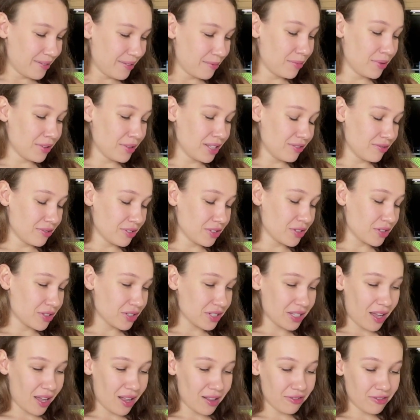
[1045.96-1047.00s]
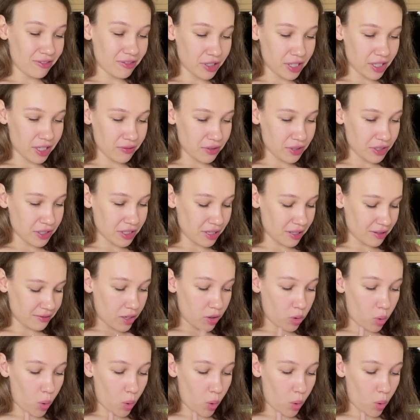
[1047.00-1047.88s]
Believe in yourself, forgive yourself.